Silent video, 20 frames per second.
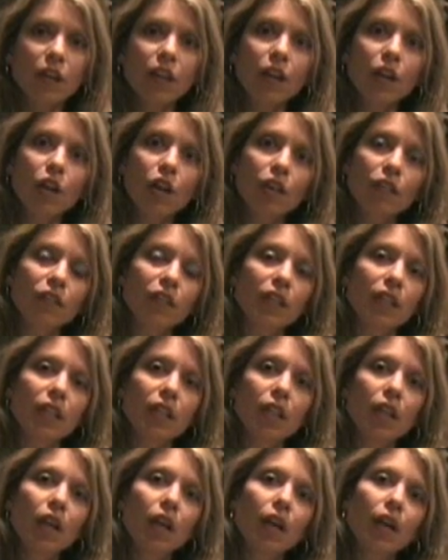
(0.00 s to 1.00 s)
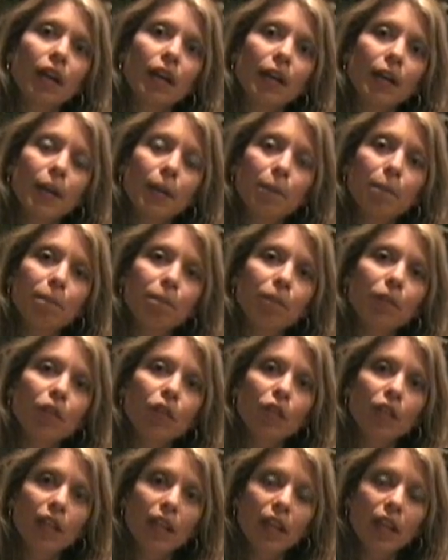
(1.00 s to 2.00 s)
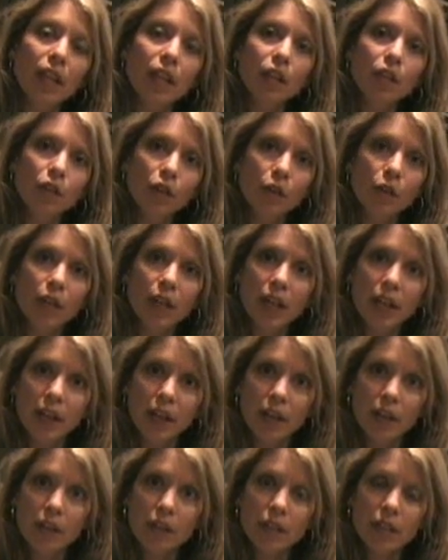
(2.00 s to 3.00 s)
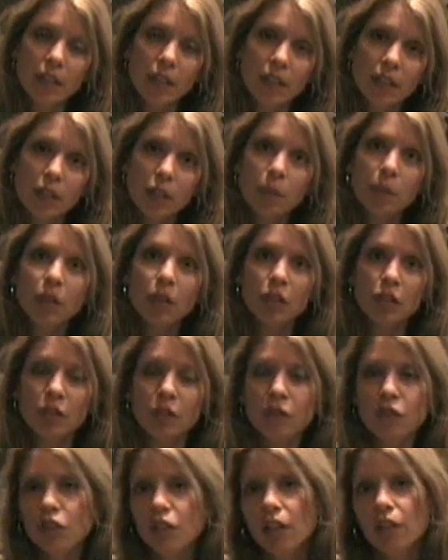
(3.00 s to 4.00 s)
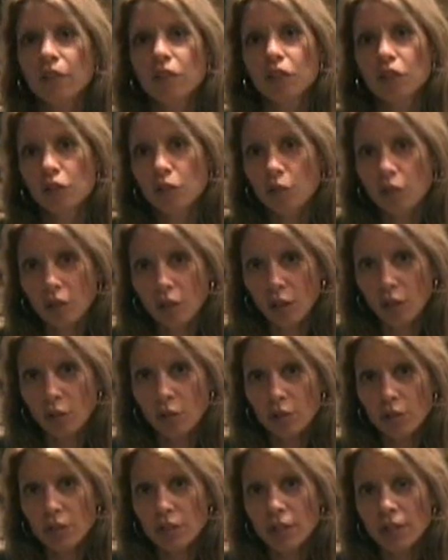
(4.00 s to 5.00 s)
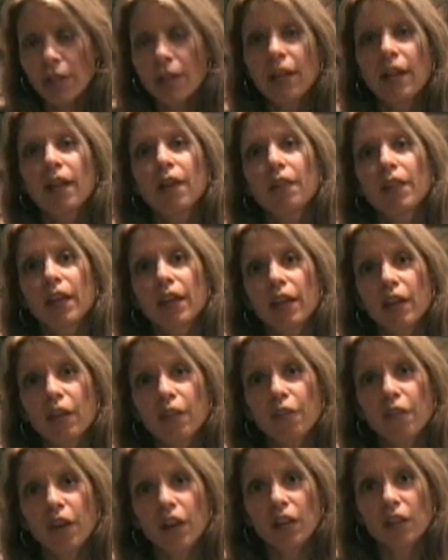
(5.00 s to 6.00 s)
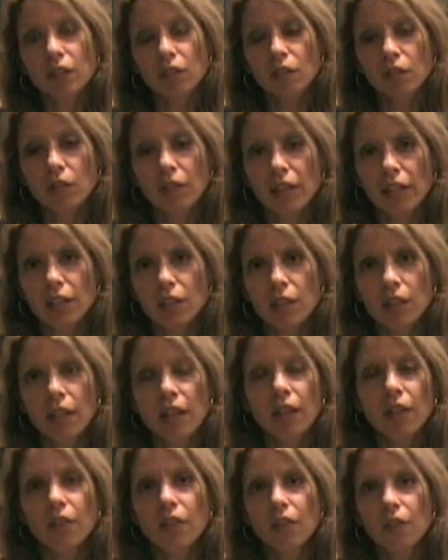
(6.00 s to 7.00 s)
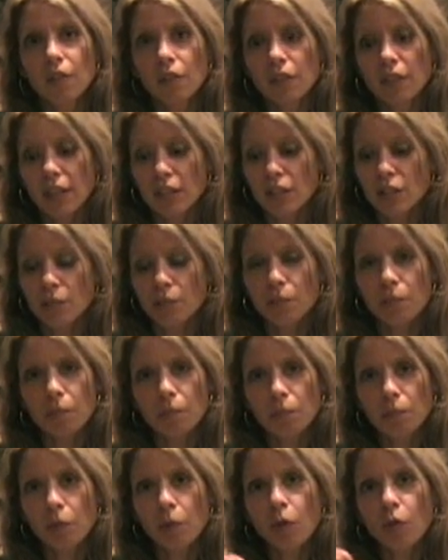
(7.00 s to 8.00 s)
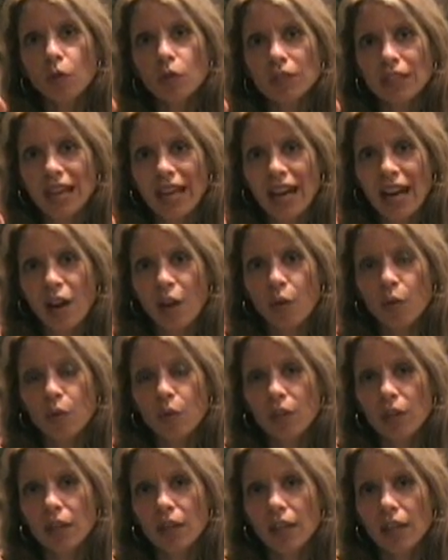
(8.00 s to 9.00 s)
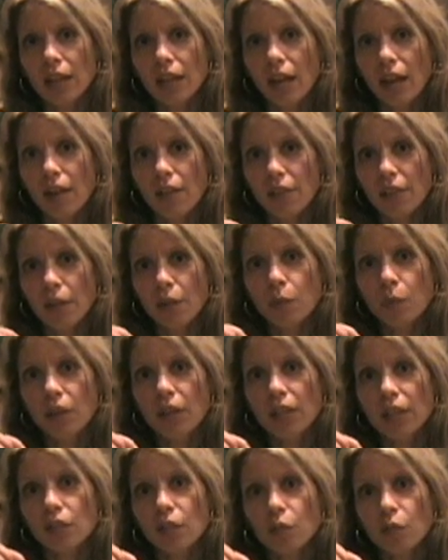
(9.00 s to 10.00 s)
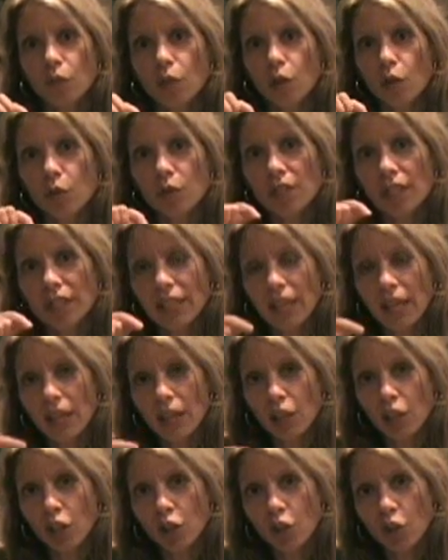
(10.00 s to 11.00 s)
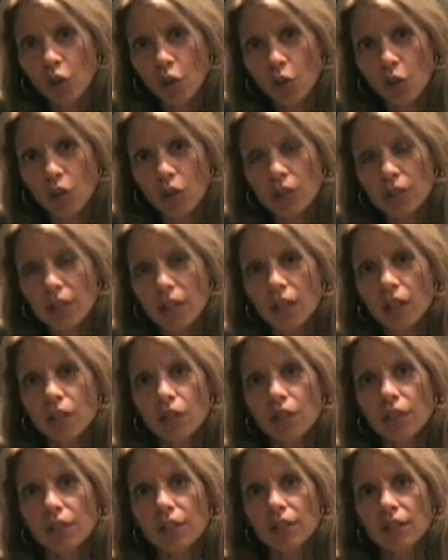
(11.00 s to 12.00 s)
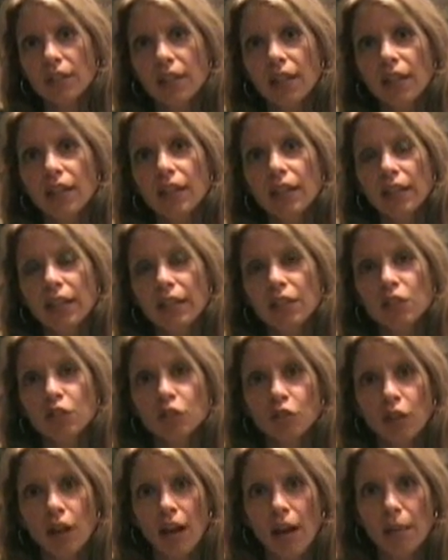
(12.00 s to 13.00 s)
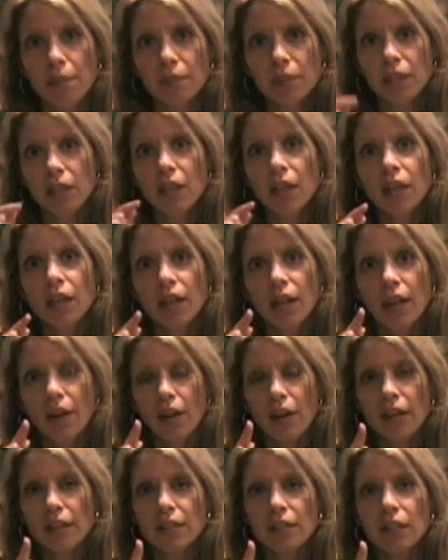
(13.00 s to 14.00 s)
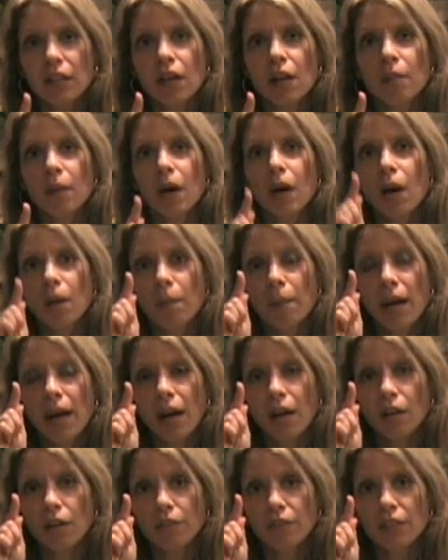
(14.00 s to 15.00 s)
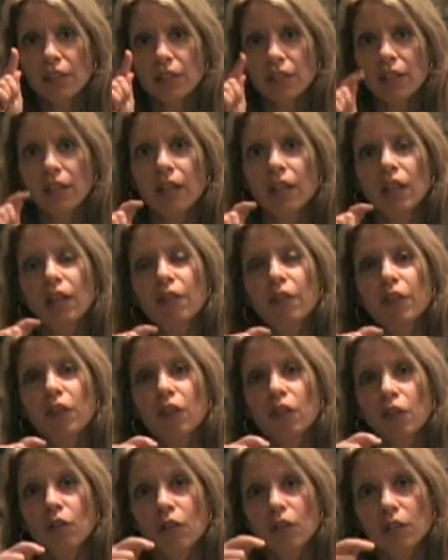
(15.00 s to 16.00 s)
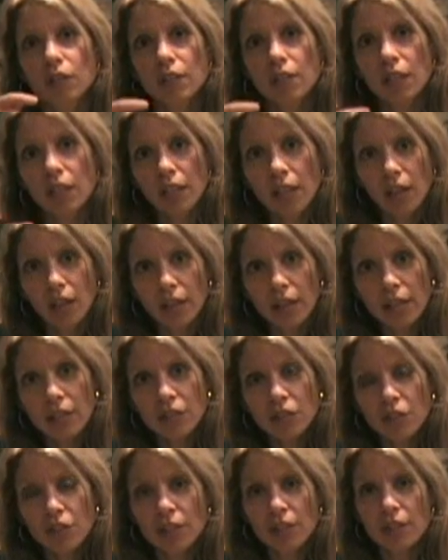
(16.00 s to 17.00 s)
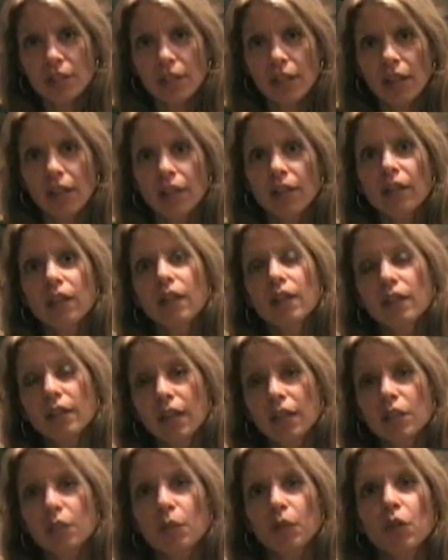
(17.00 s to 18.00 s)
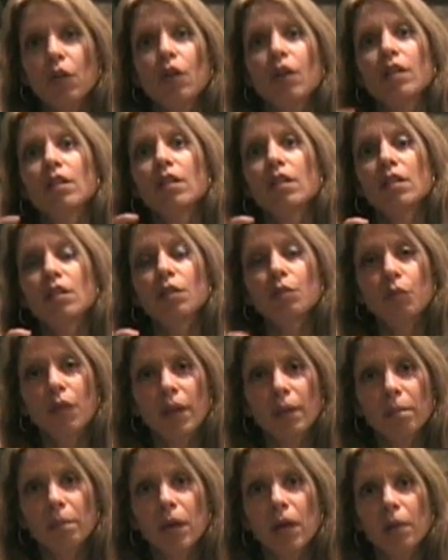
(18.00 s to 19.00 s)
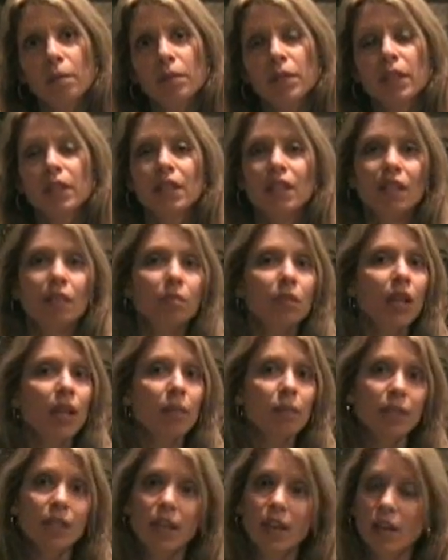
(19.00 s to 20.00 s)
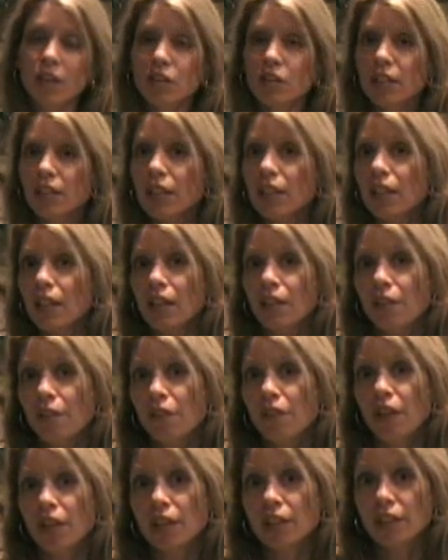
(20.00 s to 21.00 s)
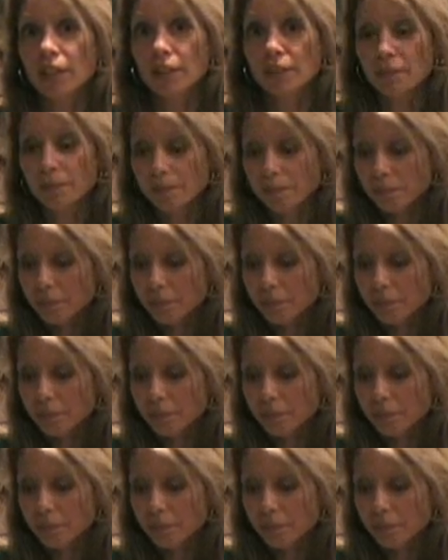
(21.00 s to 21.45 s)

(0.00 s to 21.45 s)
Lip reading: Very often you'll get ingrown hairs, and that's because you've shaved too close. And the hair follicle gets pulled out, and then when it grows it kind of curls under the skin and it gets trapped. Hair has to come up out of the skin, and if it curls into the skin, that's what causes the red bumps, and sometimes they actually can get infected.